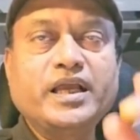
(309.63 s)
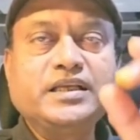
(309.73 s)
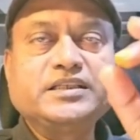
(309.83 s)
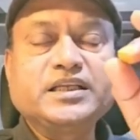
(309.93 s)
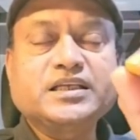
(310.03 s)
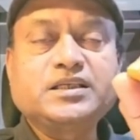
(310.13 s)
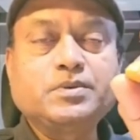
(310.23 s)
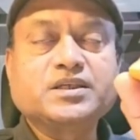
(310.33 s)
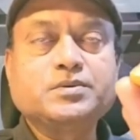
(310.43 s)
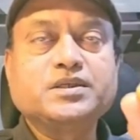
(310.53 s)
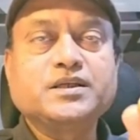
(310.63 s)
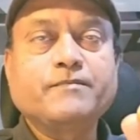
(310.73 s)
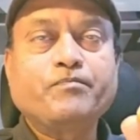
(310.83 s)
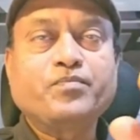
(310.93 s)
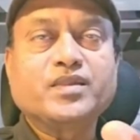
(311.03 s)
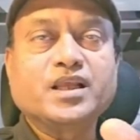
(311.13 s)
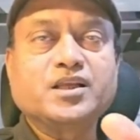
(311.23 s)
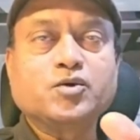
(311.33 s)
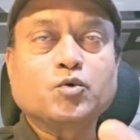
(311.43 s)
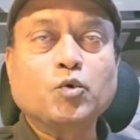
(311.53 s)
interactive activity
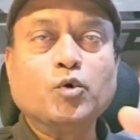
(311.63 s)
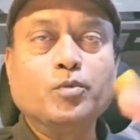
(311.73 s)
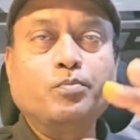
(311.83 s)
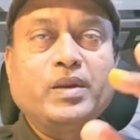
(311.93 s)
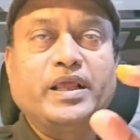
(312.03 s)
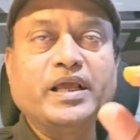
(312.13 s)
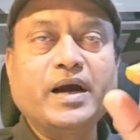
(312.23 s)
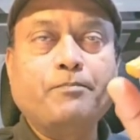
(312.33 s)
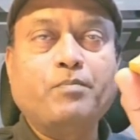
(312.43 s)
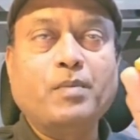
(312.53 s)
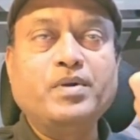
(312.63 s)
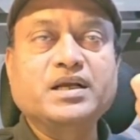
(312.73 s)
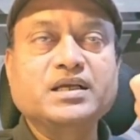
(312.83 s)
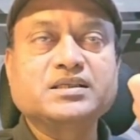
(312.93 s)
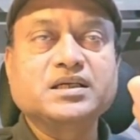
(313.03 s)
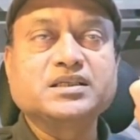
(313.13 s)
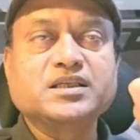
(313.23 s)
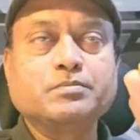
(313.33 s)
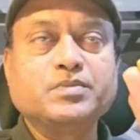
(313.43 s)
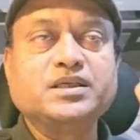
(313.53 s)
that is role play a public
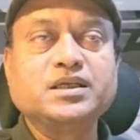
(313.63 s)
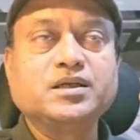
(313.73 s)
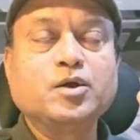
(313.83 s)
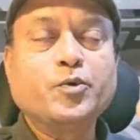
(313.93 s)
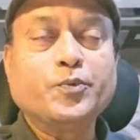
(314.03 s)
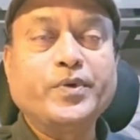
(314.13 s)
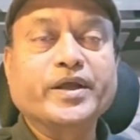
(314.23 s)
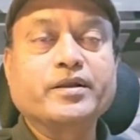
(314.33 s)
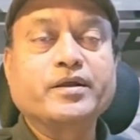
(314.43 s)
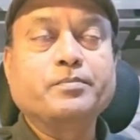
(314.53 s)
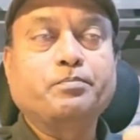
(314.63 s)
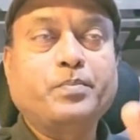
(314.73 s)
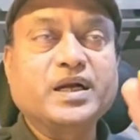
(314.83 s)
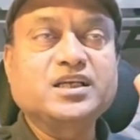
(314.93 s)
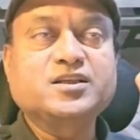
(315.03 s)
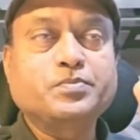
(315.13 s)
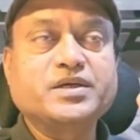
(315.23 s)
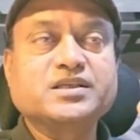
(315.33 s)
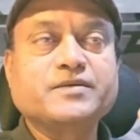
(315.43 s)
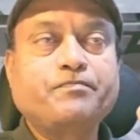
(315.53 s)
consultation meeting where
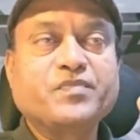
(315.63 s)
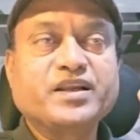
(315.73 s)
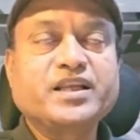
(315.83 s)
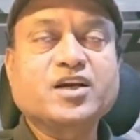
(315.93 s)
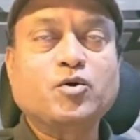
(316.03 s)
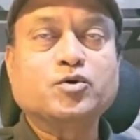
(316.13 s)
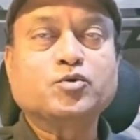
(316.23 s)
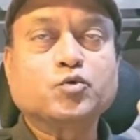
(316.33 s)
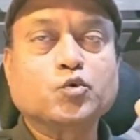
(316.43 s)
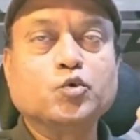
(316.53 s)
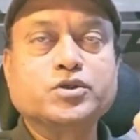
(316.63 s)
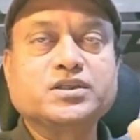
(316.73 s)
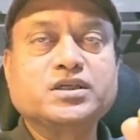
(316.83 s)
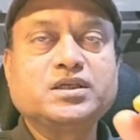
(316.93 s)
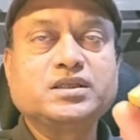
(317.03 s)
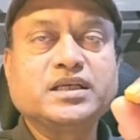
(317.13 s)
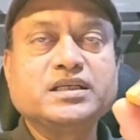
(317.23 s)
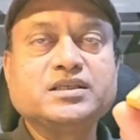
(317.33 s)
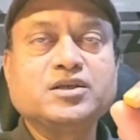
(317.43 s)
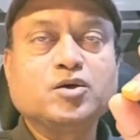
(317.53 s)
participants take on roles that
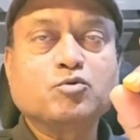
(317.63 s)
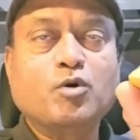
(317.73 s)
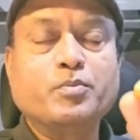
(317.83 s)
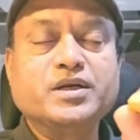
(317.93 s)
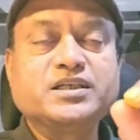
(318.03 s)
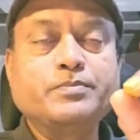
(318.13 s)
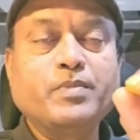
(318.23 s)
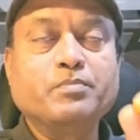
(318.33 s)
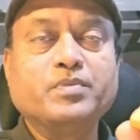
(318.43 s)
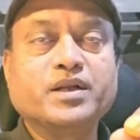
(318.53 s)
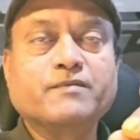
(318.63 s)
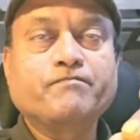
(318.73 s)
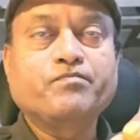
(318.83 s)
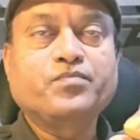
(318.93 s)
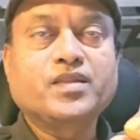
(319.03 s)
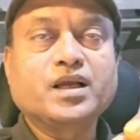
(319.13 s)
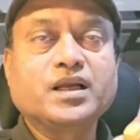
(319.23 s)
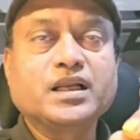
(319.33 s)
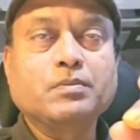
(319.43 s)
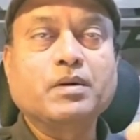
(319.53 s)
is community member,
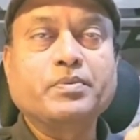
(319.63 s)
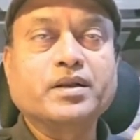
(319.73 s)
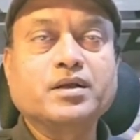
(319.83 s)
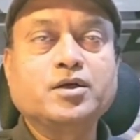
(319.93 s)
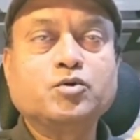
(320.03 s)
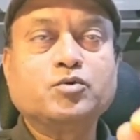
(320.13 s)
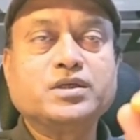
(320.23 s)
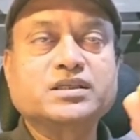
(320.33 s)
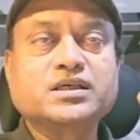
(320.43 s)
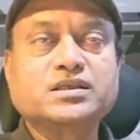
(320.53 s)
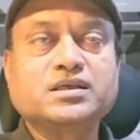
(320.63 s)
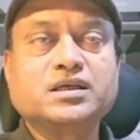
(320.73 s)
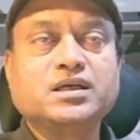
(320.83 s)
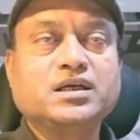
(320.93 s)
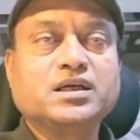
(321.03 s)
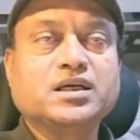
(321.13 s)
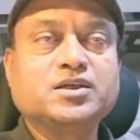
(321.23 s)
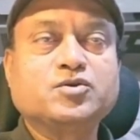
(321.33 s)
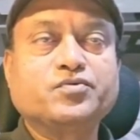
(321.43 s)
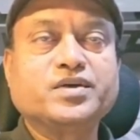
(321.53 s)
developer to discuss
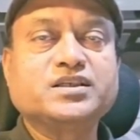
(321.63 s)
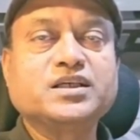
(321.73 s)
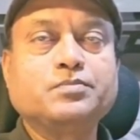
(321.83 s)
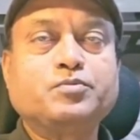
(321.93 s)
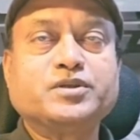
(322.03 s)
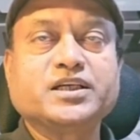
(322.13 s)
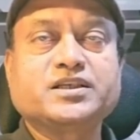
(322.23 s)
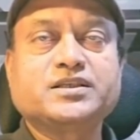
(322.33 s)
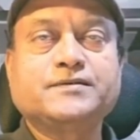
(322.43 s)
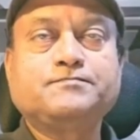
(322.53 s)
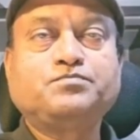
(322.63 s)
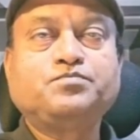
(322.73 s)
controversial projects.